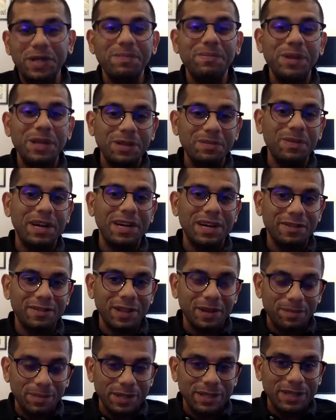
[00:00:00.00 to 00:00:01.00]
they mean by
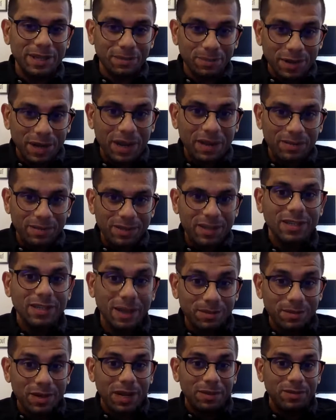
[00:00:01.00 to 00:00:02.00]
development. Sometimes
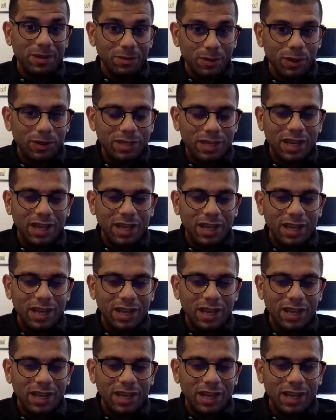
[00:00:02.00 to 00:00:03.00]
I'm not saying
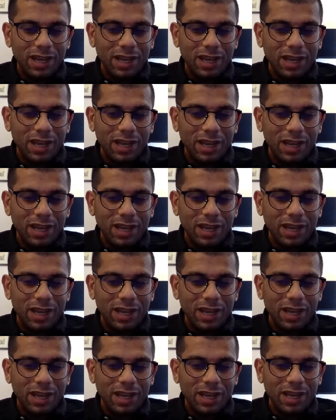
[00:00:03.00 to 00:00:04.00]
everyone who's using development
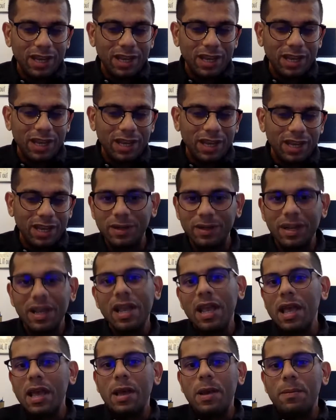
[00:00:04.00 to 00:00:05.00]
isn't sure about it,
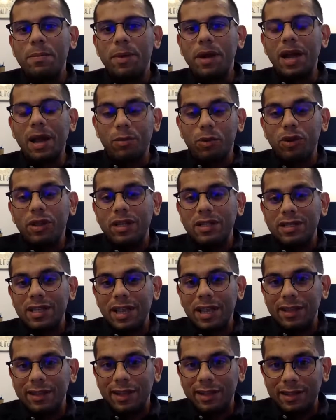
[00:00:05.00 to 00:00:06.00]
but I'm only
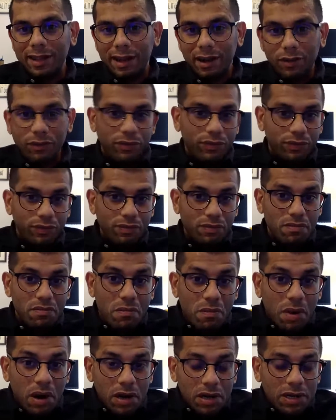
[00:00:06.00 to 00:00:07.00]
saying that there are
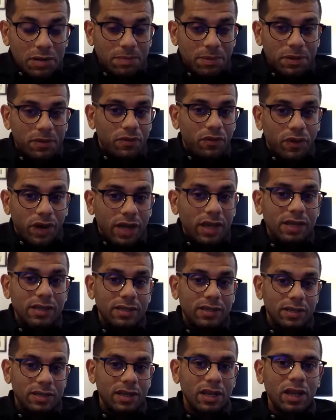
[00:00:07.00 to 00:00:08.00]
multiple
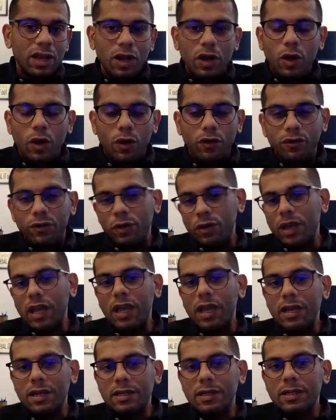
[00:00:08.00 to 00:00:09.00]
ways of
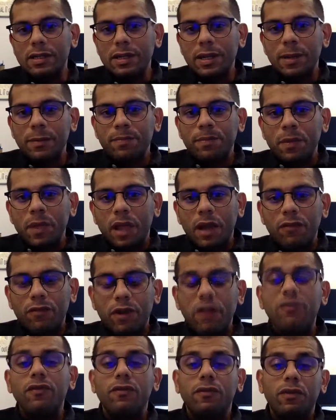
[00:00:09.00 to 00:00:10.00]
looking at it. And
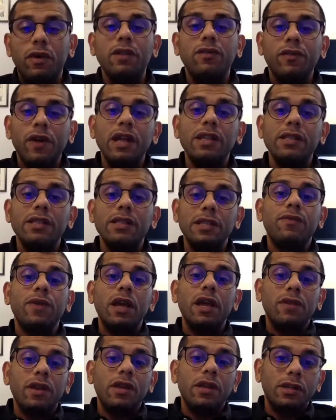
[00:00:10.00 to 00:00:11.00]
when one finds it
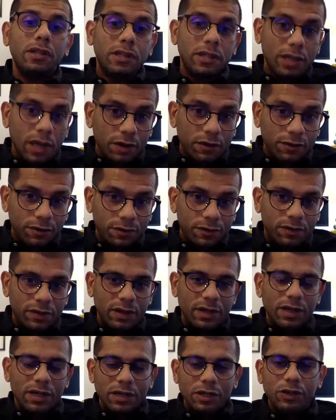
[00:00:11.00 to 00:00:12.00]
very, very tough
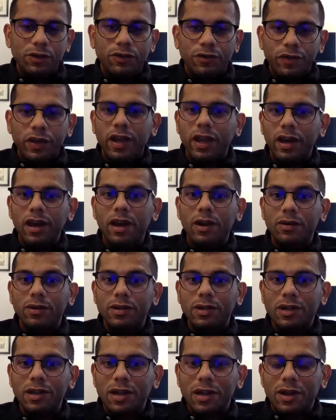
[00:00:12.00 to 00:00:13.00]
to figure
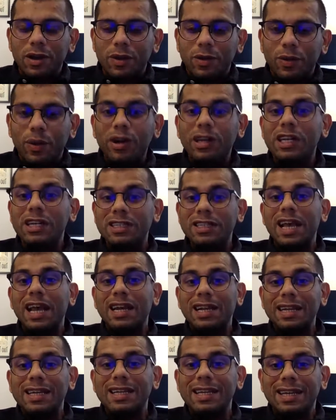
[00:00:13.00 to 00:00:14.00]
out what
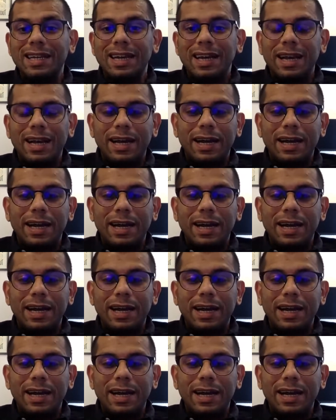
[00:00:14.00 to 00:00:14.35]
exactly